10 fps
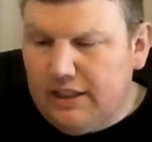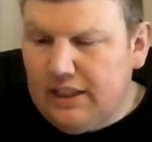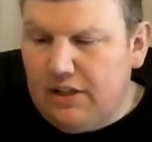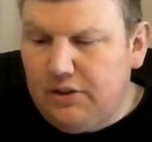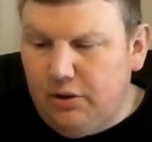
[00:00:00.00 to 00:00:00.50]

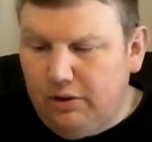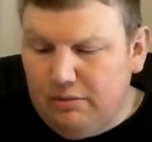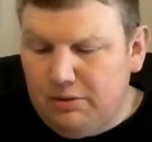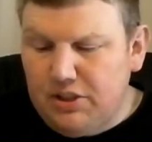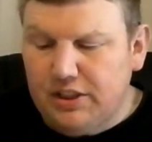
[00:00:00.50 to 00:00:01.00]
got Duke
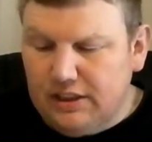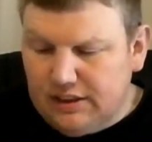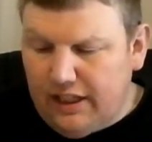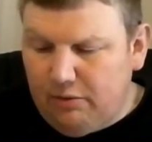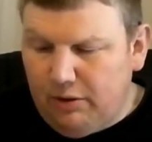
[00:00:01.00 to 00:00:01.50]
and Michigan
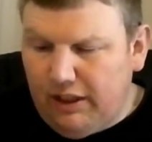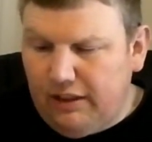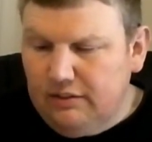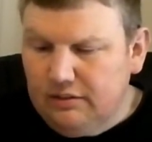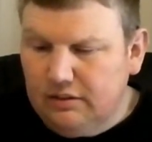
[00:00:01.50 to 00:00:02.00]
State
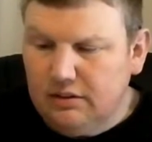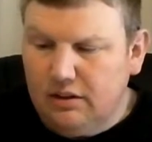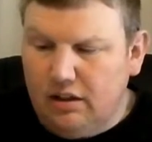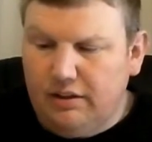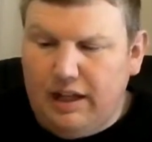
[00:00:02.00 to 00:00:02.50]
winning
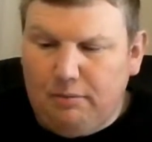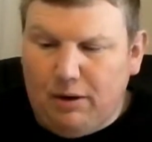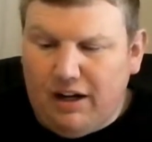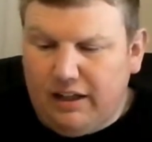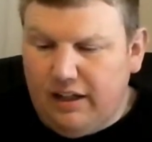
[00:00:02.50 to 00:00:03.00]
on that
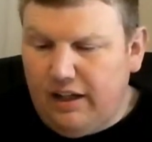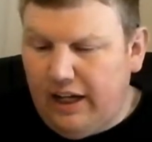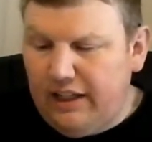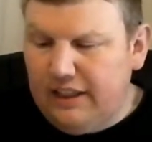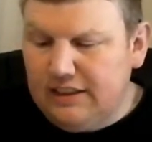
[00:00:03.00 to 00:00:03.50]
bracket,
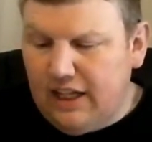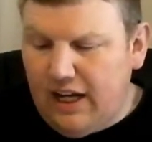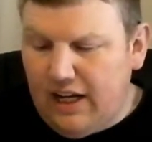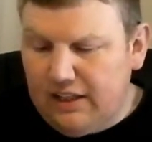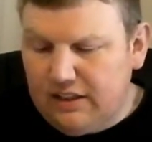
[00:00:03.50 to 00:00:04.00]
and he's
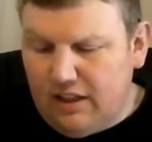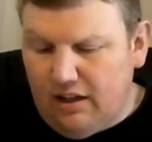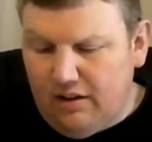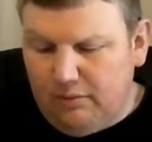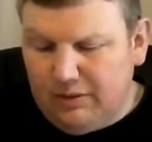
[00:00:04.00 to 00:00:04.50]
got
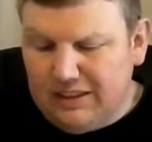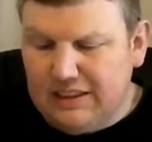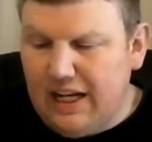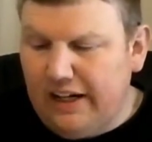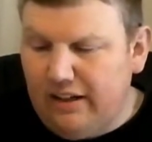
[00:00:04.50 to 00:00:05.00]

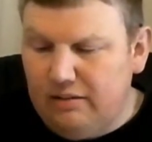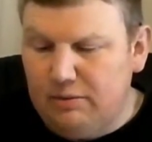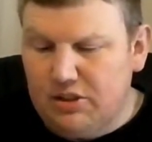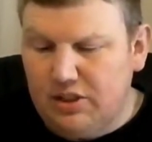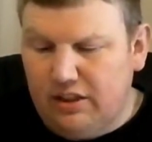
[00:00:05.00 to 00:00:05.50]
Gonzaga and
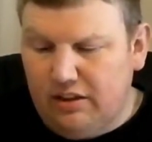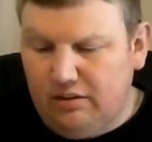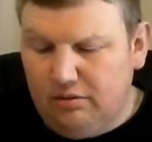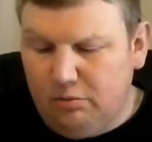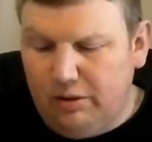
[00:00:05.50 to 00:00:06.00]

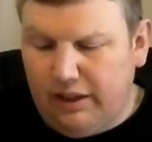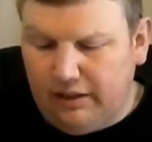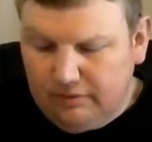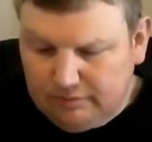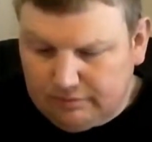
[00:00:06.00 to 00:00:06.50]
Michigan winning.